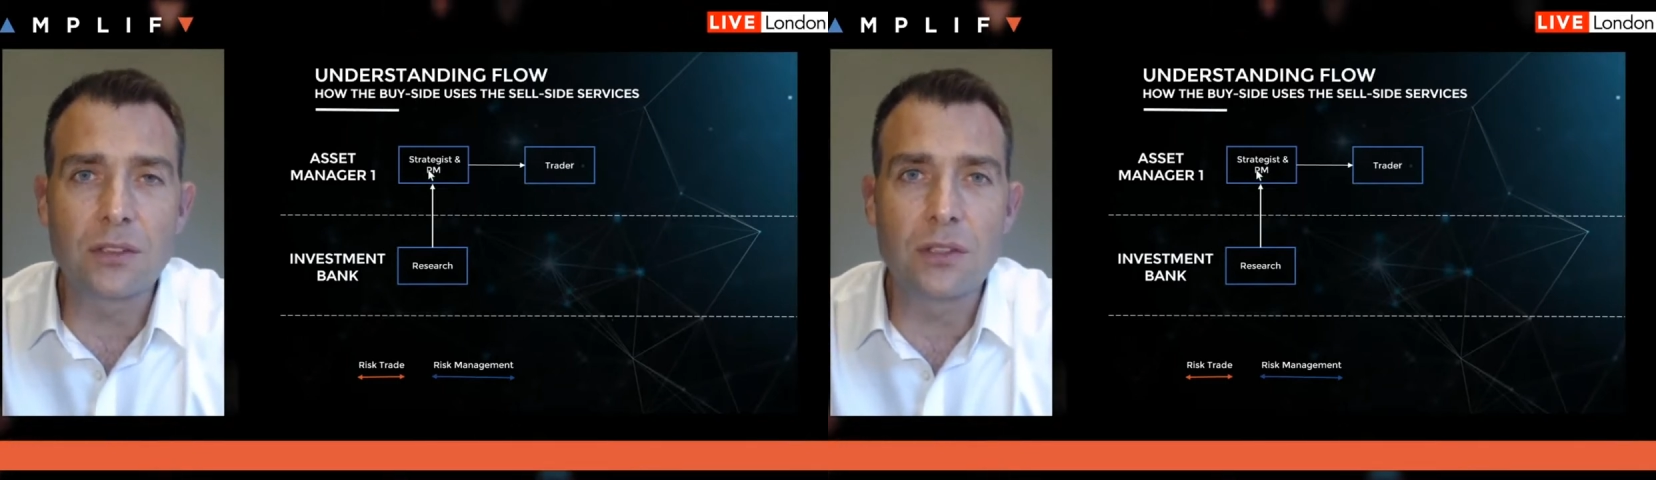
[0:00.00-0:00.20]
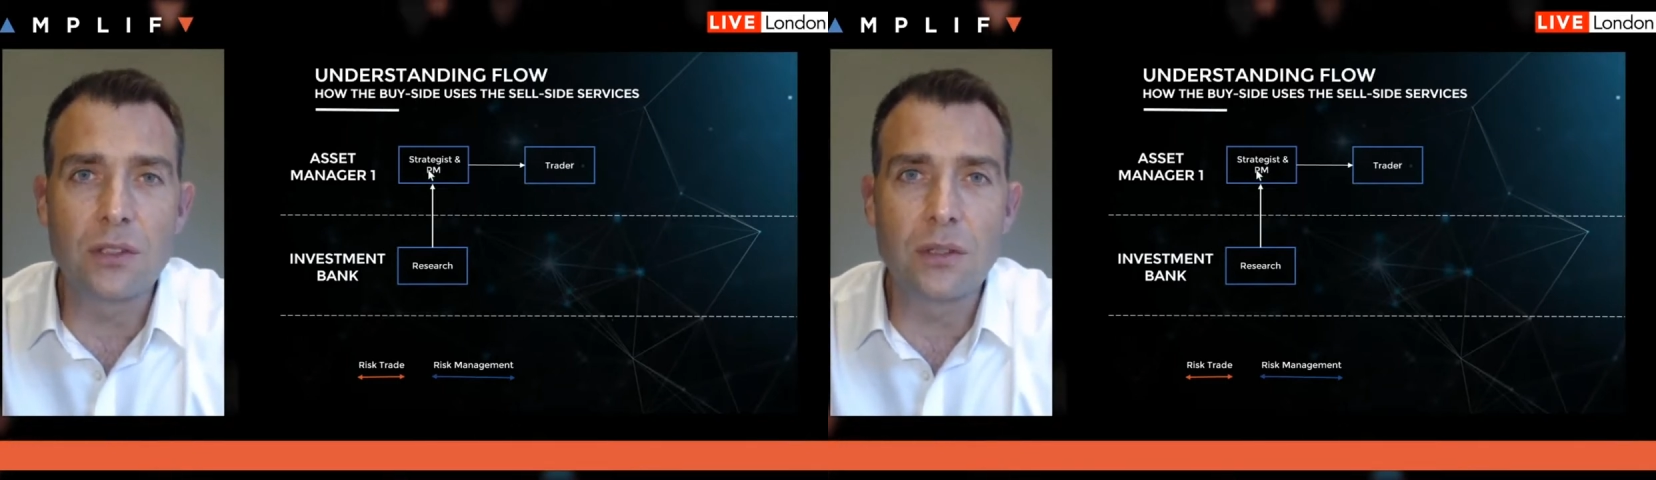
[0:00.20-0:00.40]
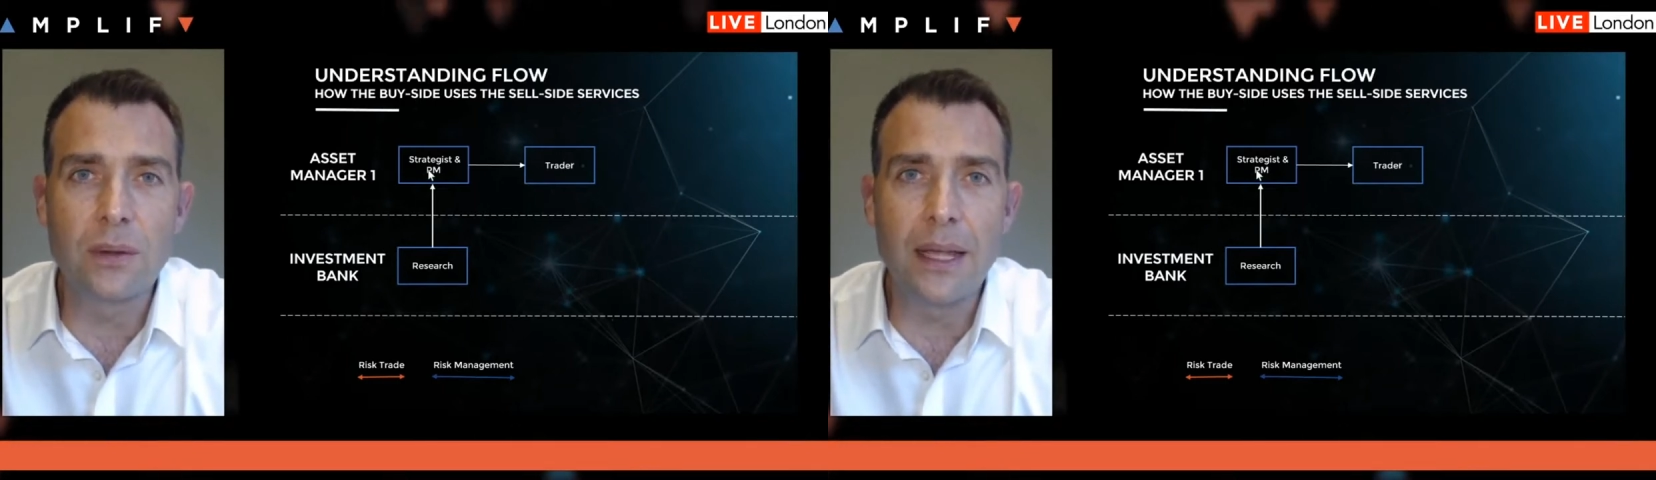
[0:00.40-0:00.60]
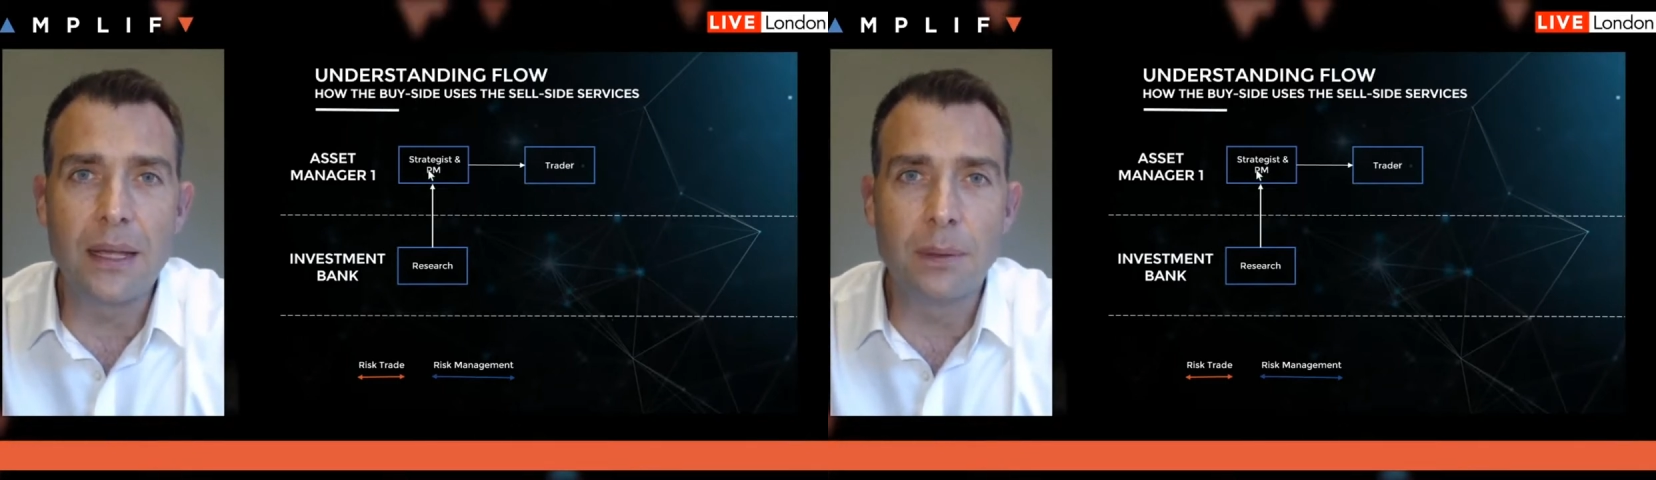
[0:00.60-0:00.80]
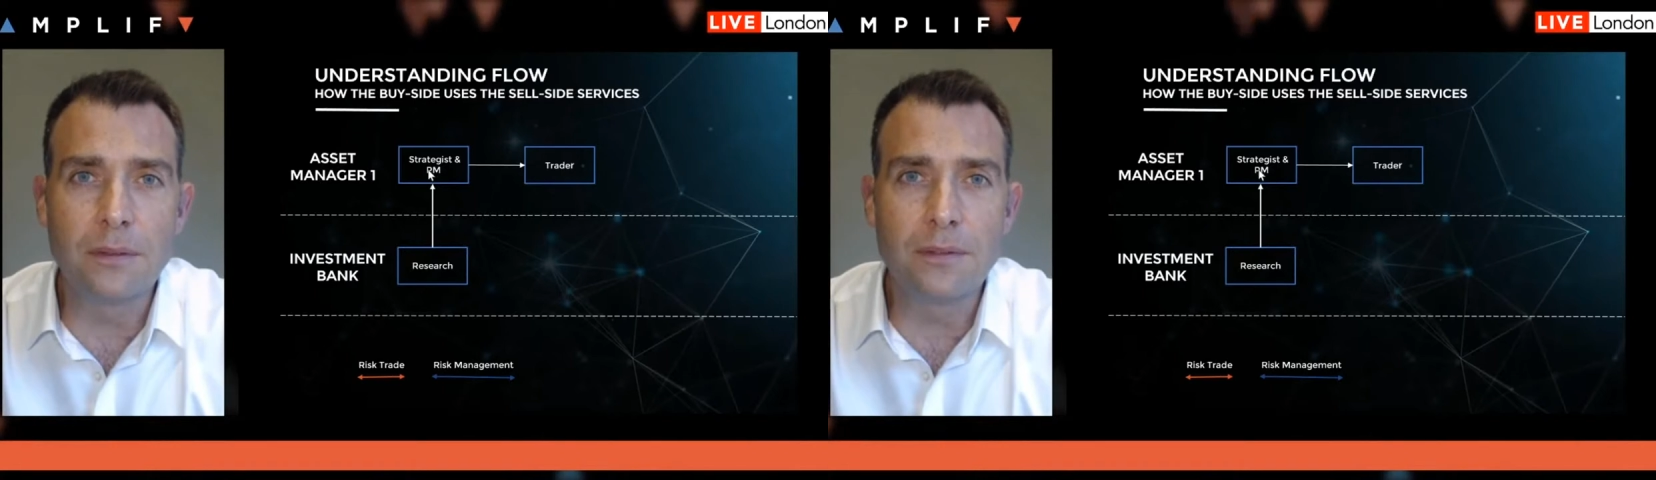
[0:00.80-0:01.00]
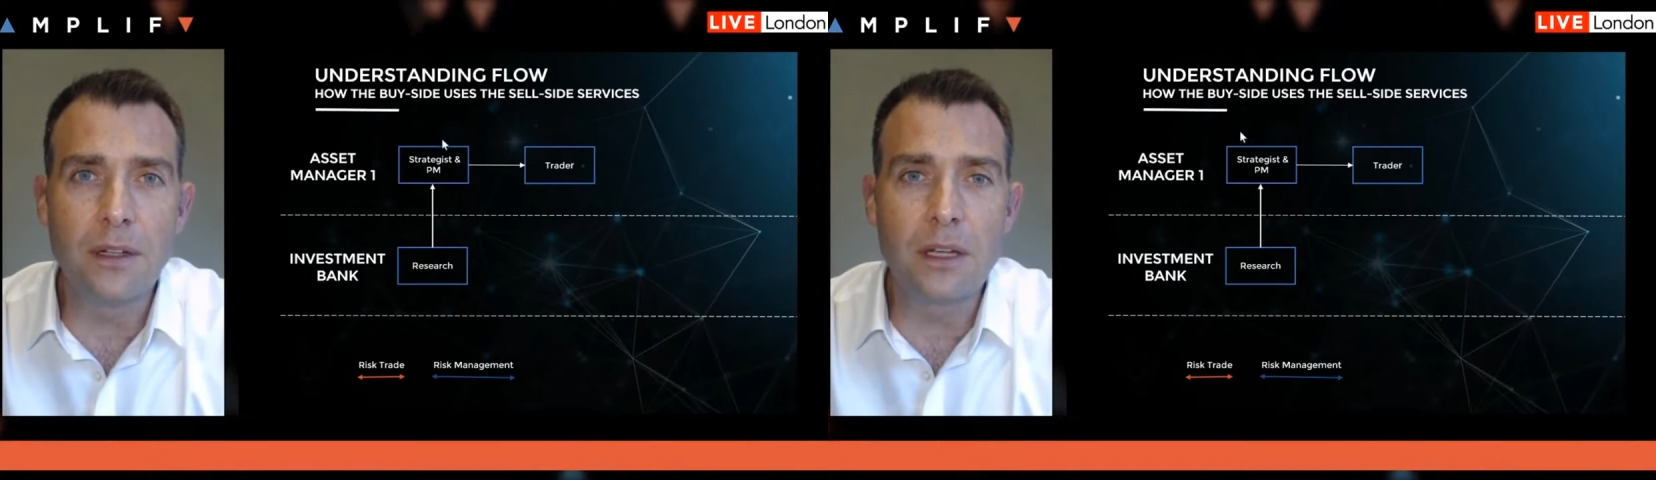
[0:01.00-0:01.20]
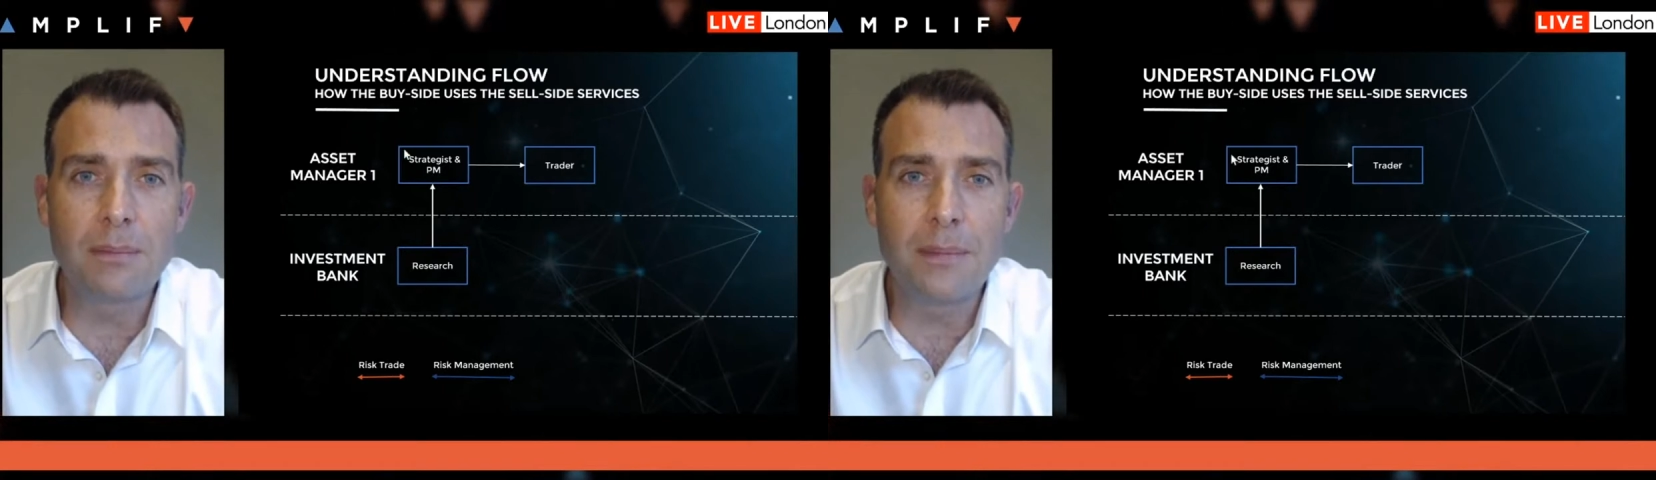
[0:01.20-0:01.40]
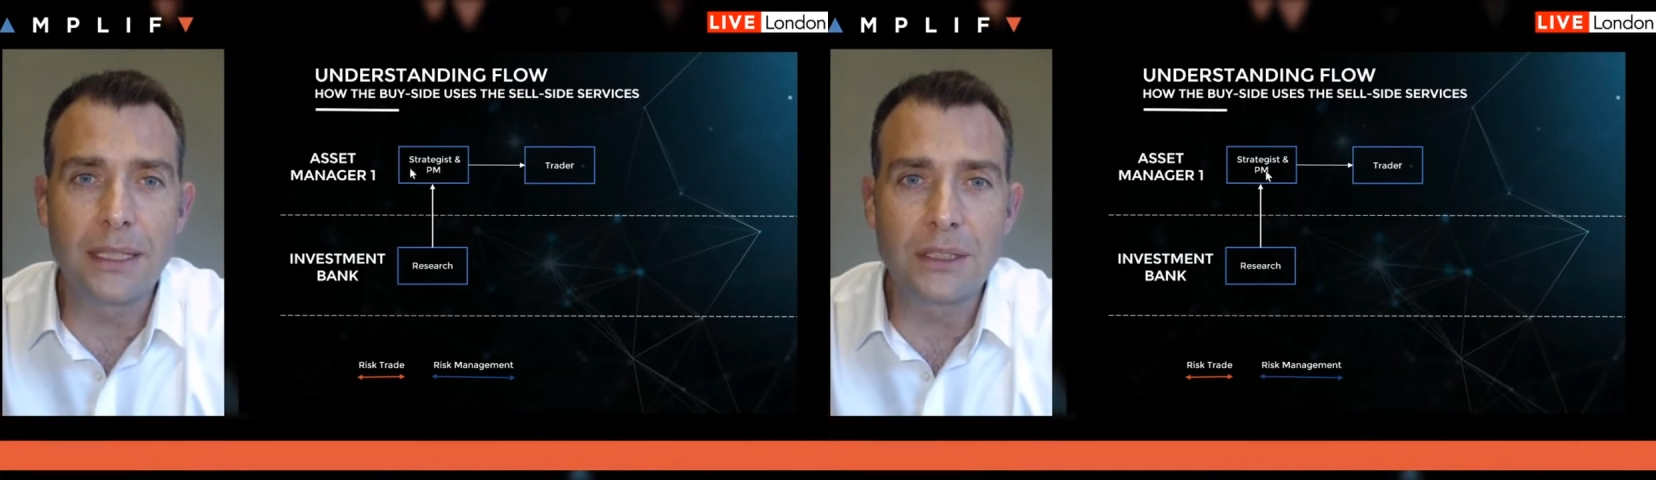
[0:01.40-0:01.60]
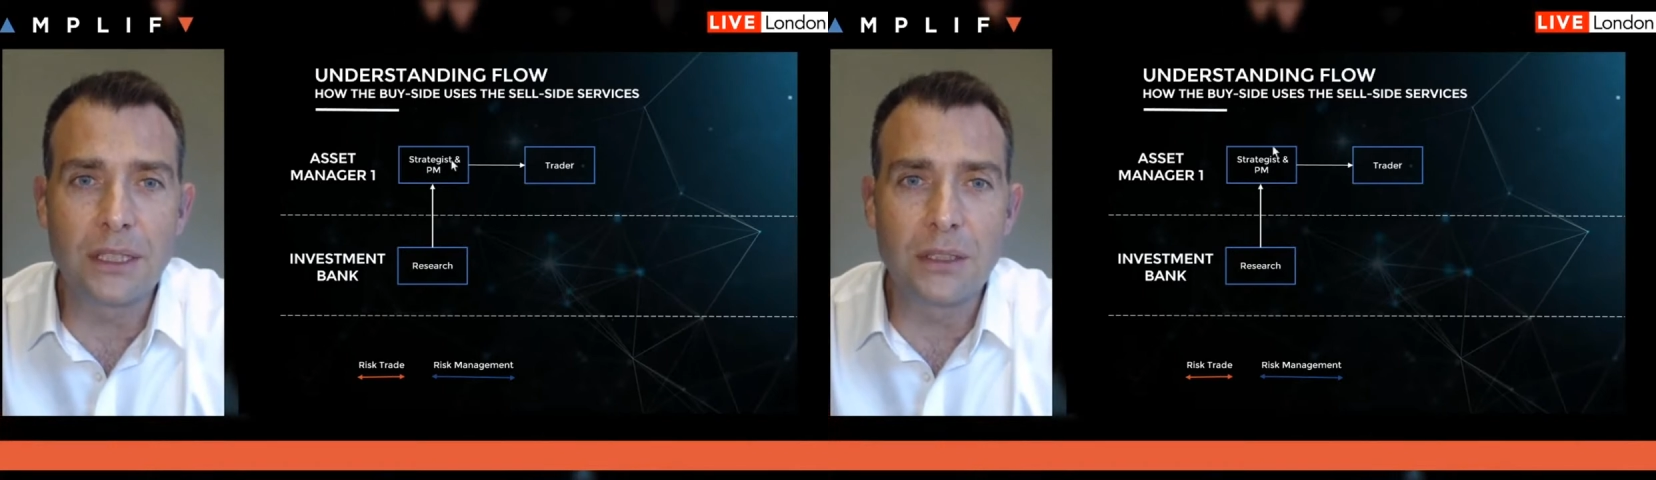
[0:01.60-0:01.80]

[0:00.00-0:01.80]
to a portfolio manager